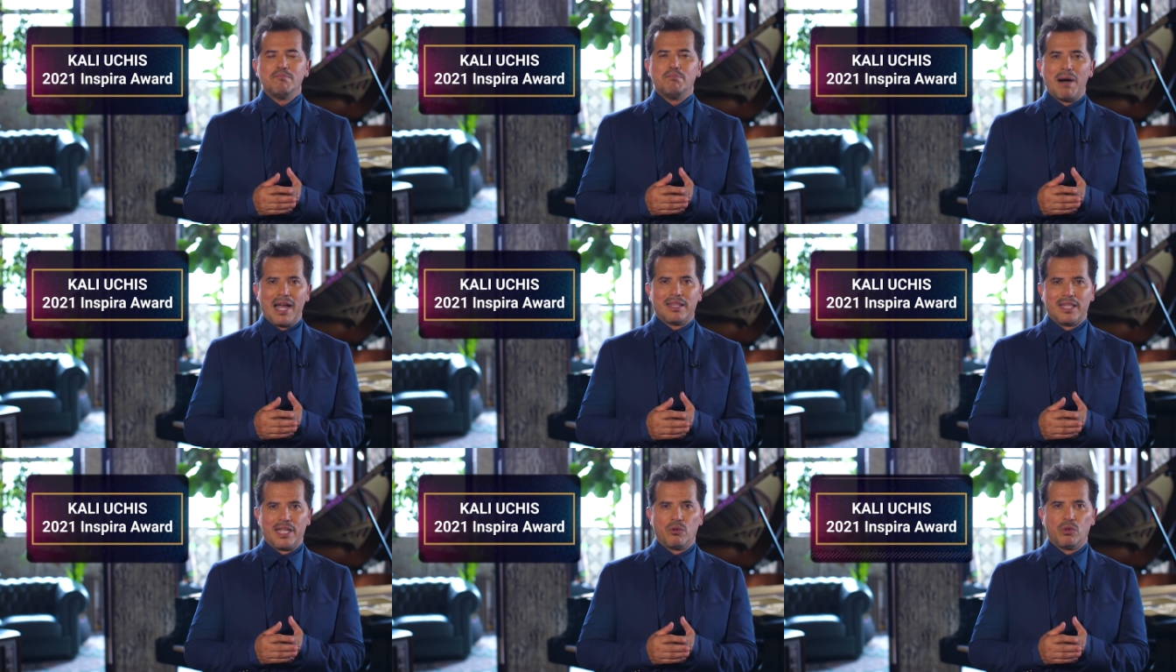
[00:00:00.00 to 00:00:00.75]

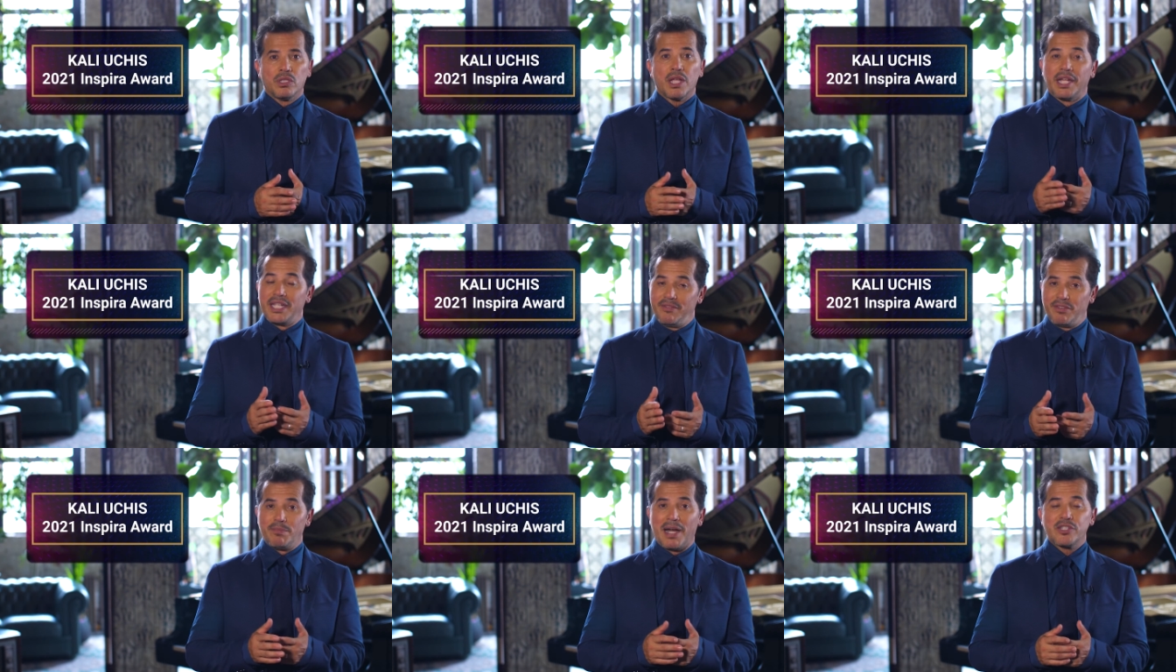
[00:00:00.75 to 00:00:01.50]
bilingual, and
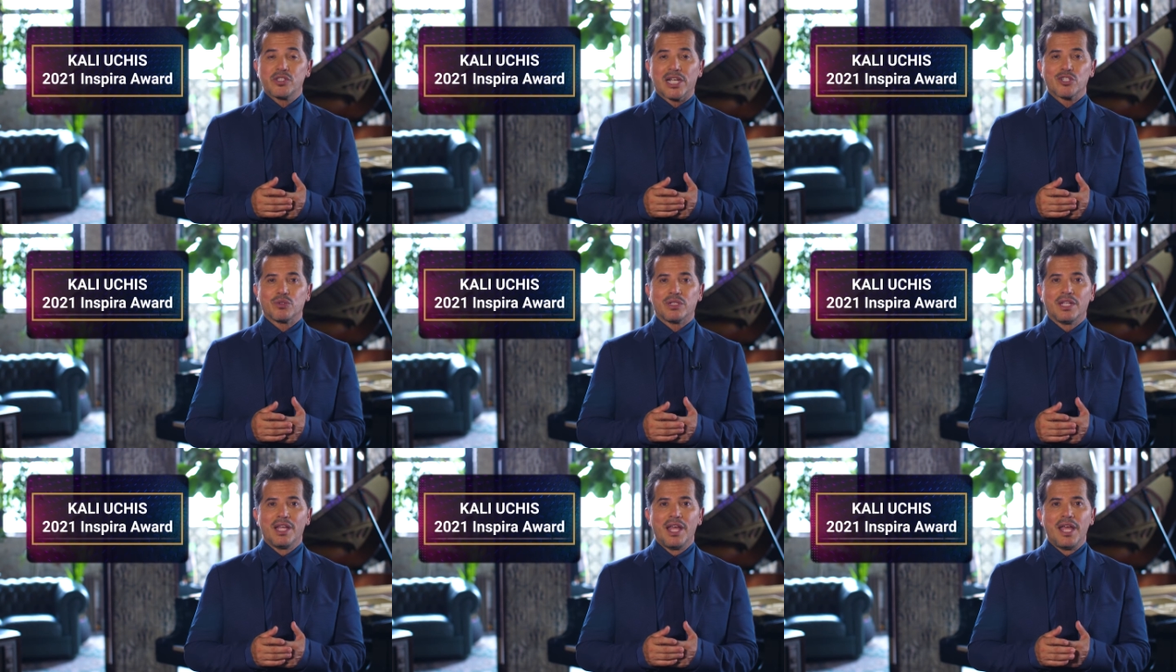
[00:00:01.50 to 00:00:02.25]
even bisexual,
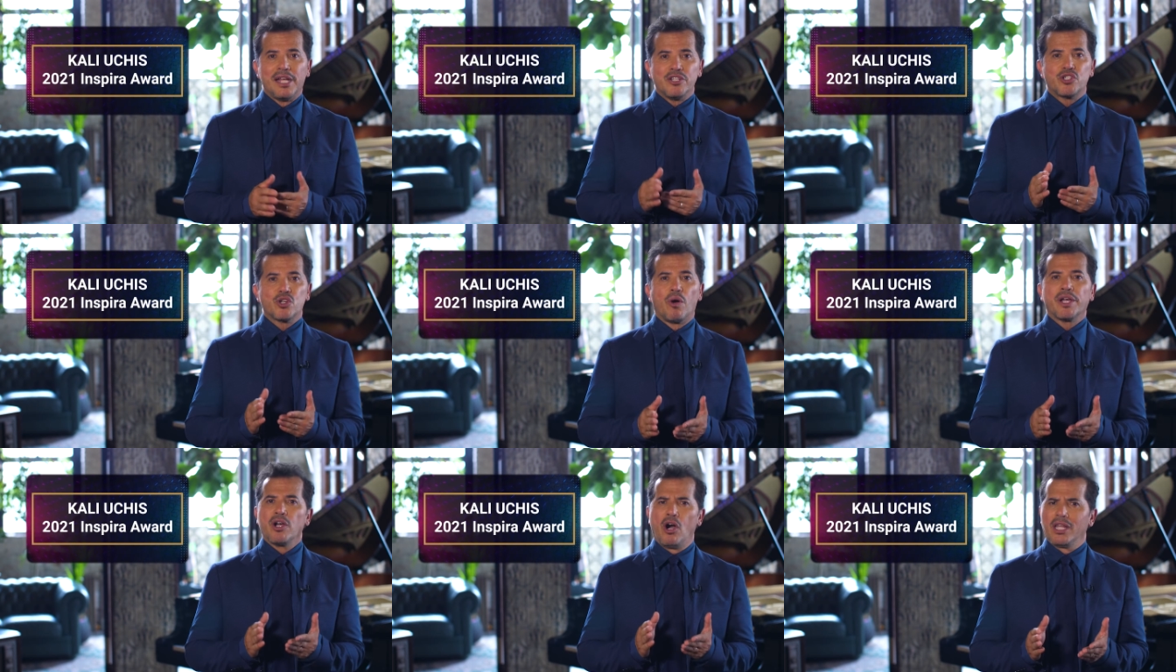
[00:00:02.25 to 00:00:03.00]
and
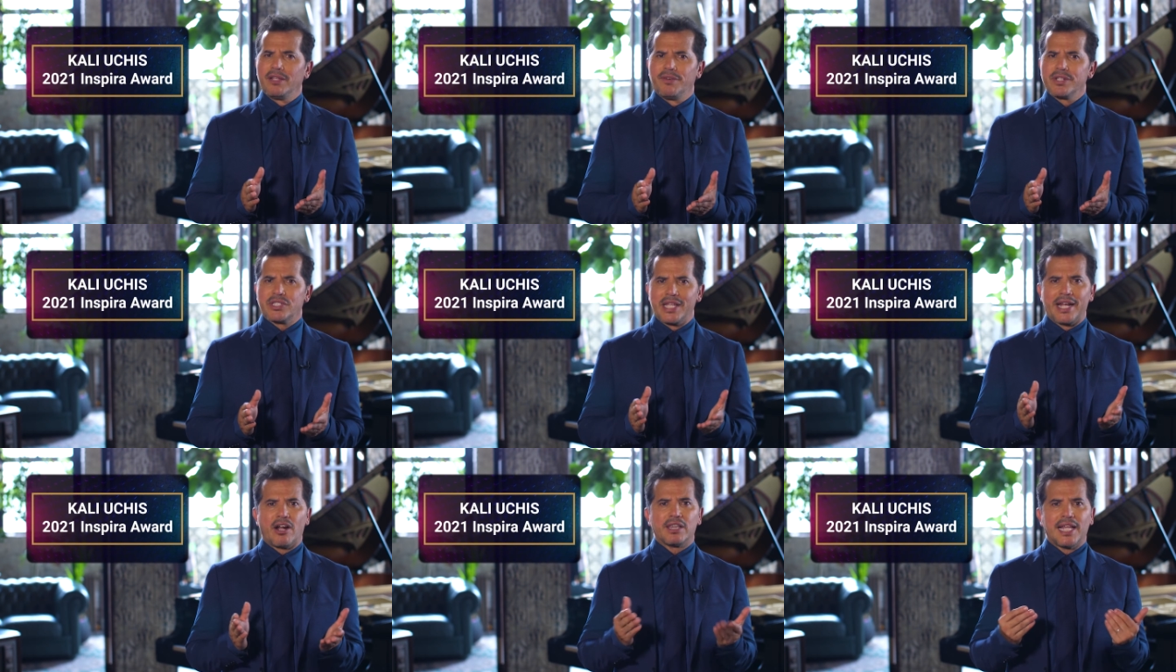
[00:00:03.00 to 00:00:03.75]
showing all of us
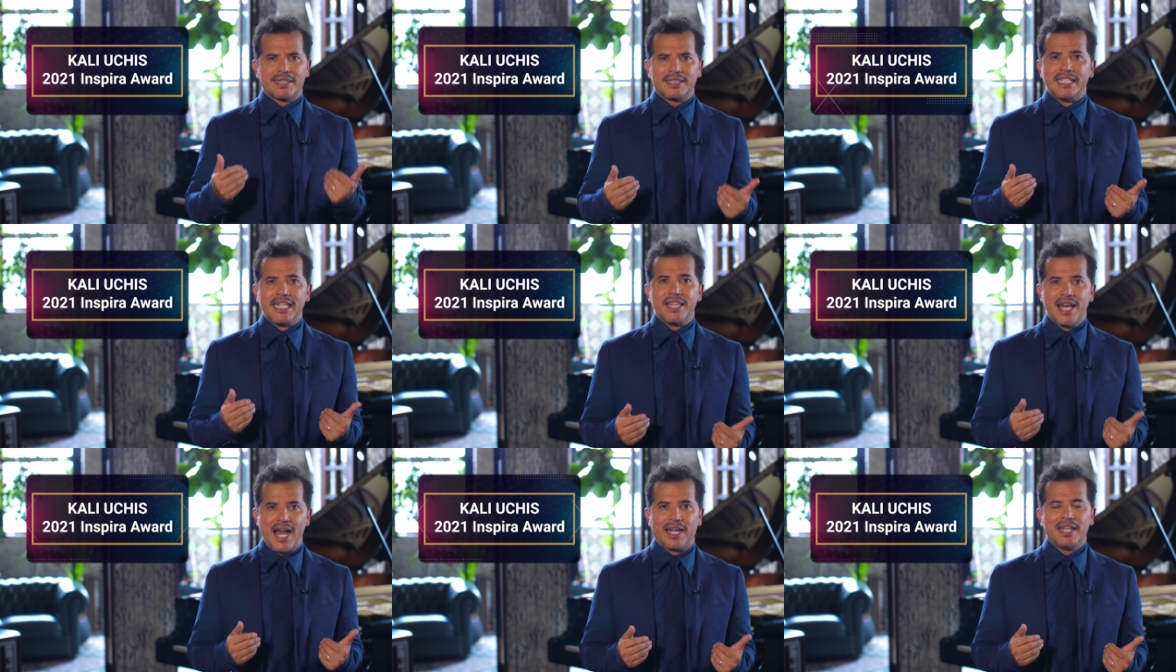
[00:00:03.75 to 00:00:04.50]
that our
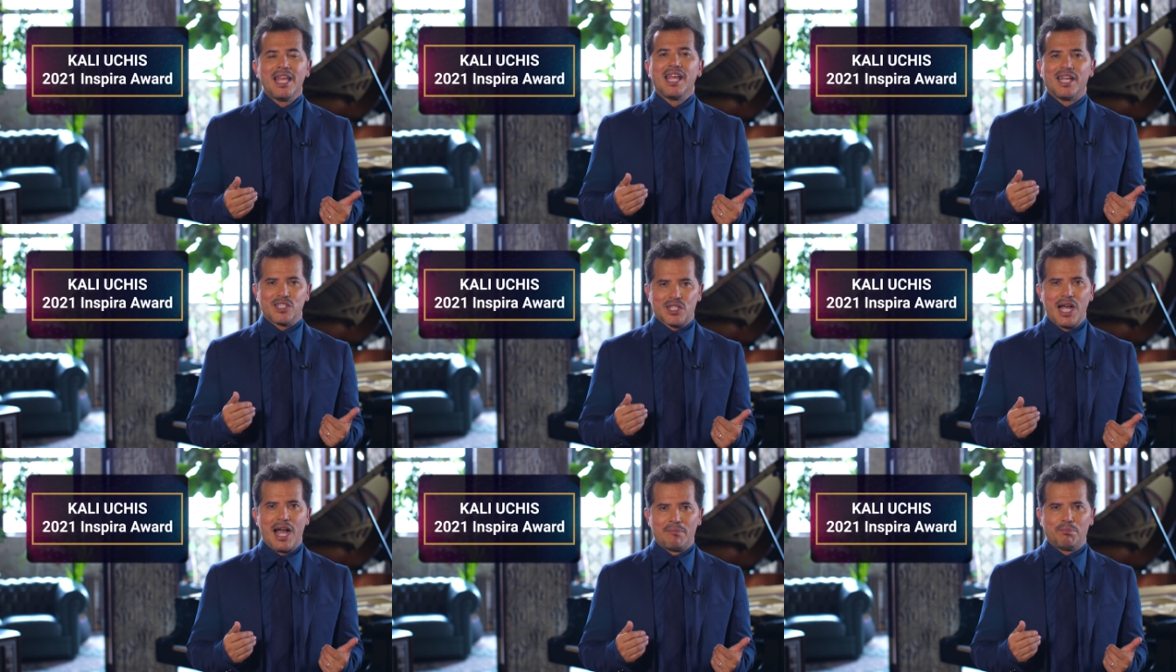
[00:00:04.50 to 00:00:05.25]
Latinidad is
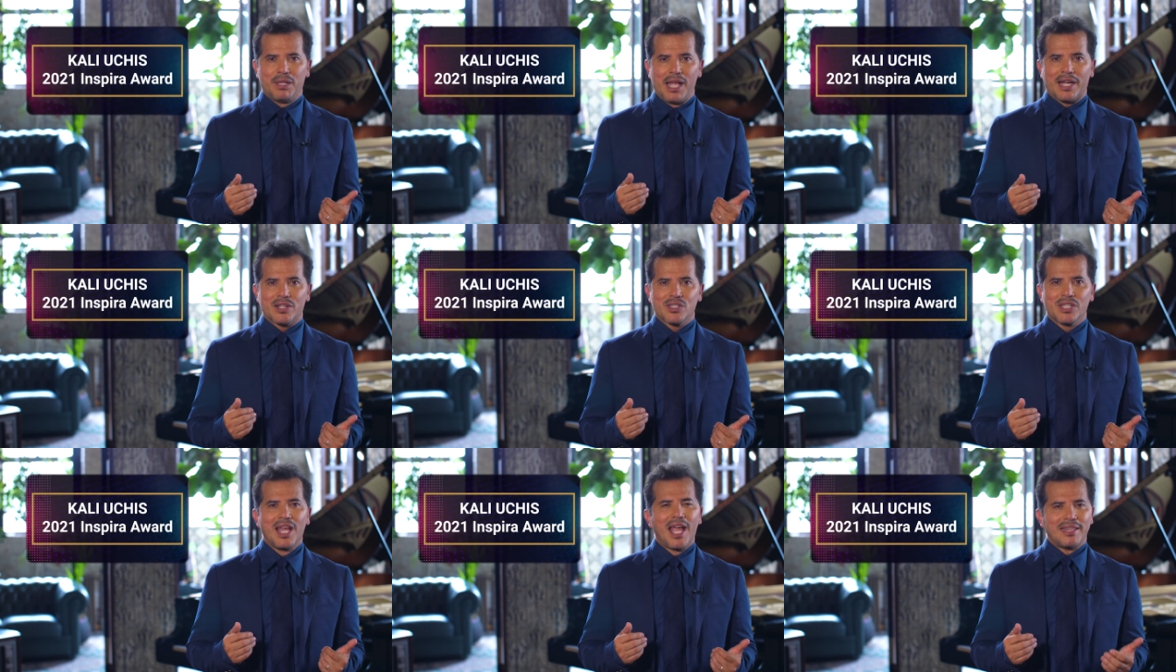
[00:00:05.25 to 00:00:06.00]
complex,
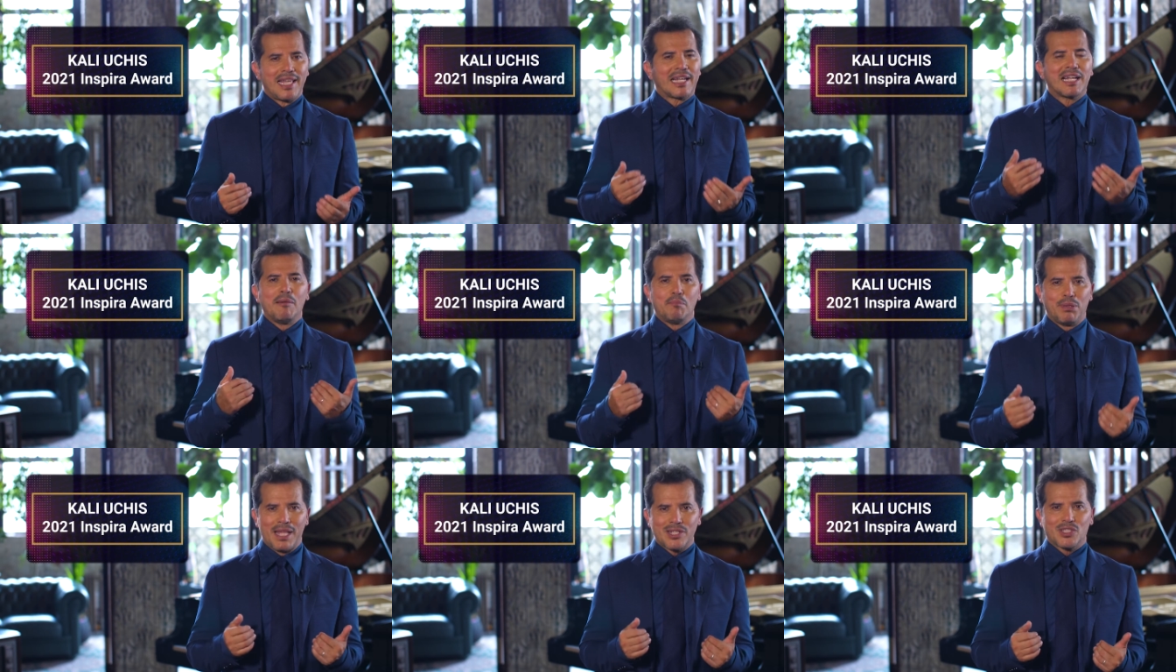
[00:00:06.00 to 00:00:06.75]
and that
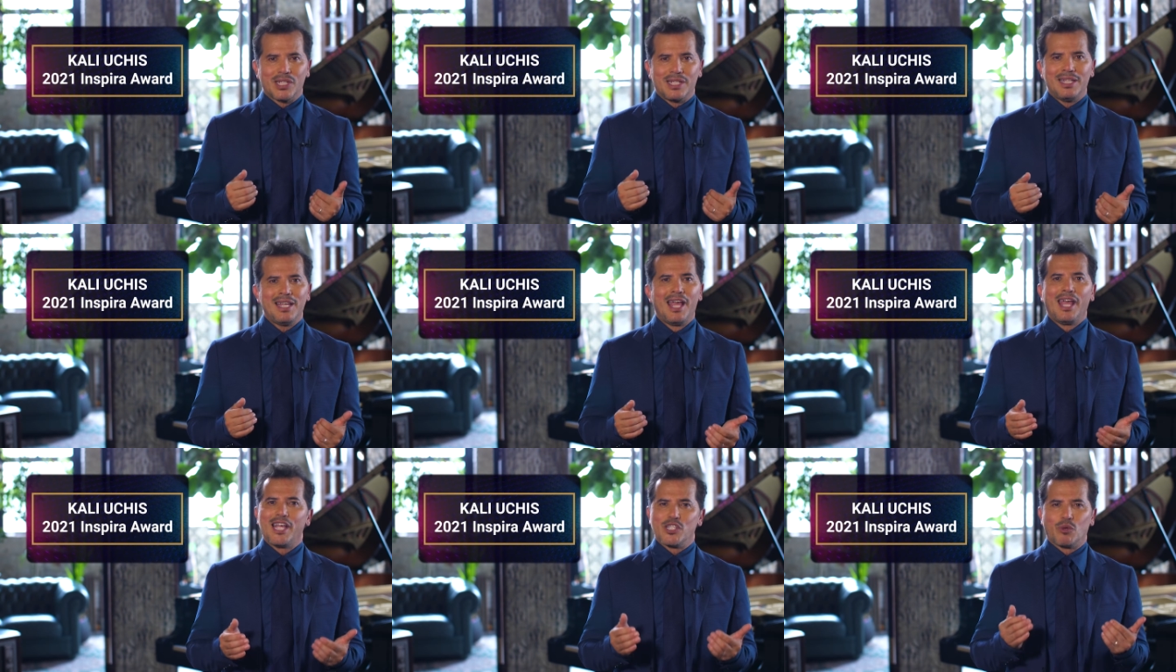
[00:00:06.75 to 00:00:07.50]
complexity
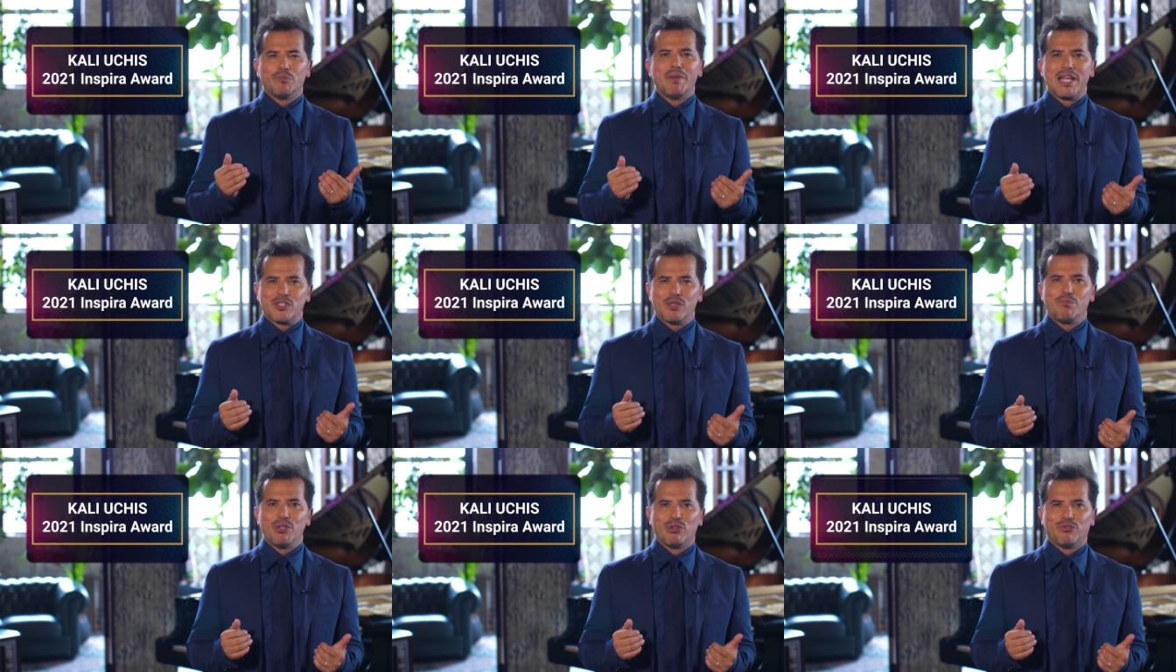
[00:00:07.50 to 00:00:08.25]
is what makes
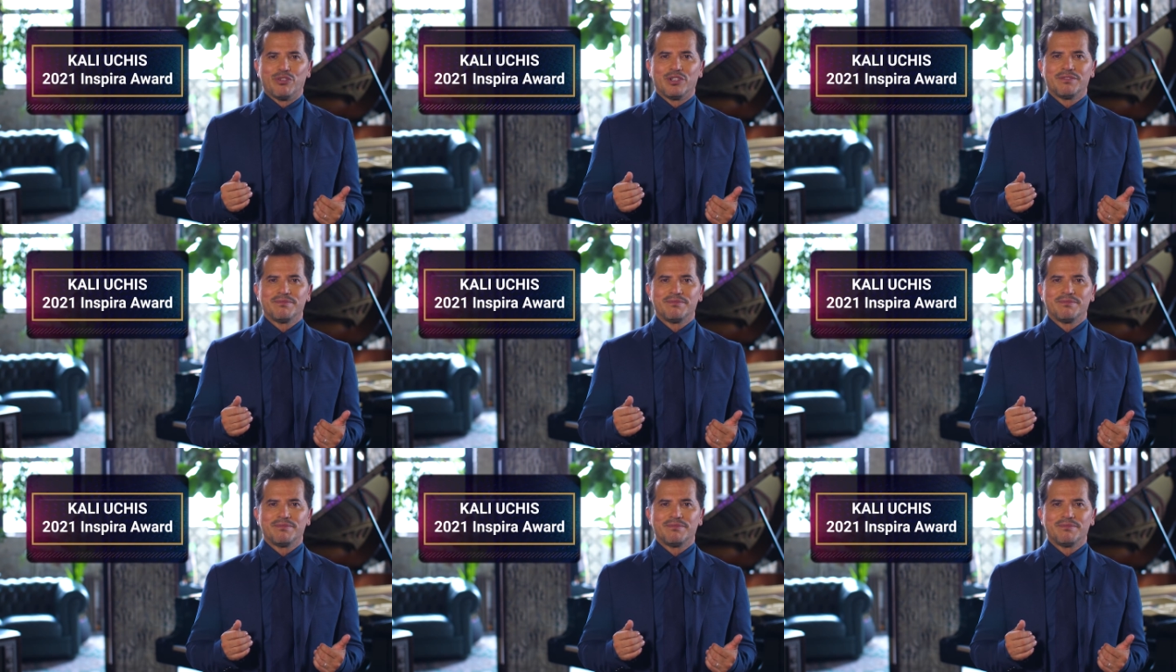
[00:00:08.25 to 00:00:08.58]
it beautiful.